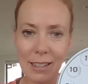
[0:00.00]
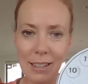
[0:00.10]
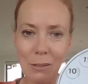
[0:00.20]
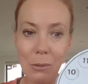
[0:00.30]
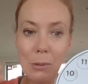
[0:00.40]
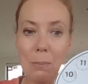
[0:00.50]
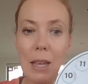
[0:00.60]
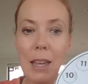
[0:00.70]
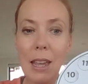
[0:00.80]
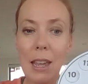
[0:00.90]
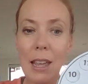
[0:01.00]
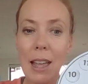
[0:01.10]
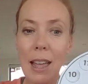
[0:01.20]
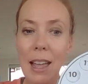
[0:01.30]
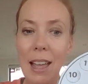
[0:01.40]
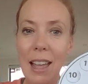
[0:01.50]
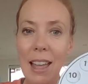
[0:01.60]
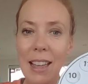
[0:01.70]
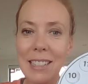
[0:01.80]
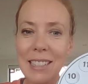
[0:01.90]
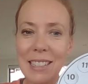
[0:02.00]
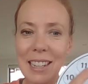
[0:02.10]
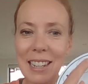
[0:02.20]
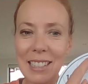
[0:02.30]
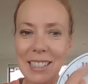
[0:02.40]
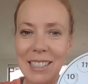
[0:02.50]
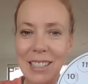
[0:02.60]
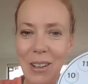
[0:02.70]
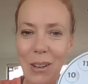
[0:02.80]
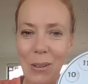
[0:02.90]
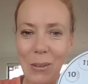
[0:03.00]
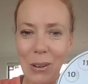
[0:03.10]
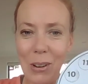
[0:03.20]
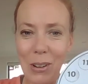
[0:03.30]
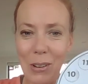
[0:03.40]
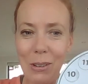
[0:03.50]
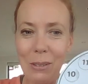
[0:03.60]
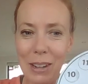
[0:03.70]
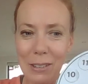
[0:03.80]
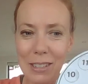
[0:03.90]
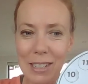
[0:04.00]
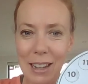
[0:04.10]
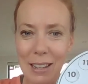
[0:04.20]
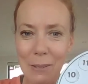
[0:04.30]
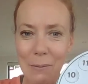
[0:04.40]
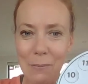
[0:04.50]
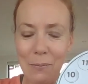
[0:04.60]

it would be 6 o'clock. Well done.